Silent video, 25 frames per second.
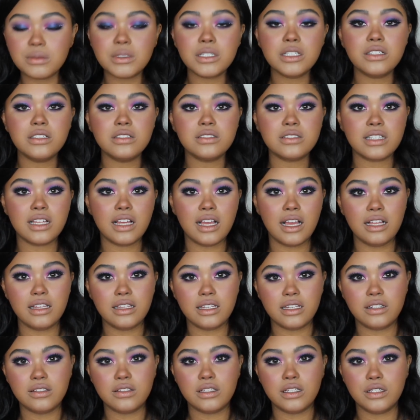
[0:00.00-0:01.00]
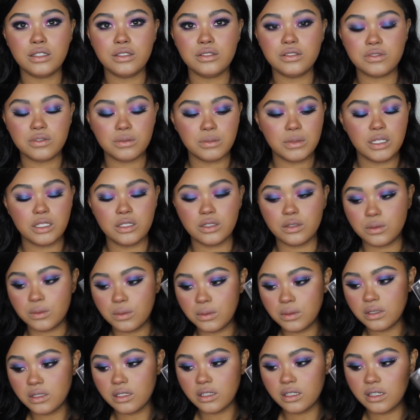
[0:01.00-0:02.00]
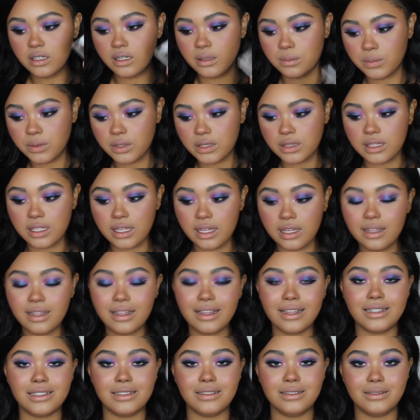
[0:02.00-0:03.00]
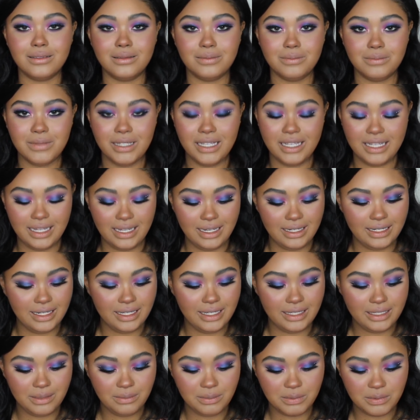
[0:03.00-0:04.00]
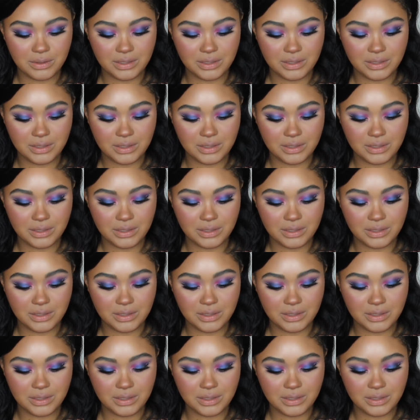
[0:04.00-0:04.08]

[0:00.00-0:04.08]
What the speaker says: I'm gonna use the highlighter that I use for my inner corner and put that in my highlighty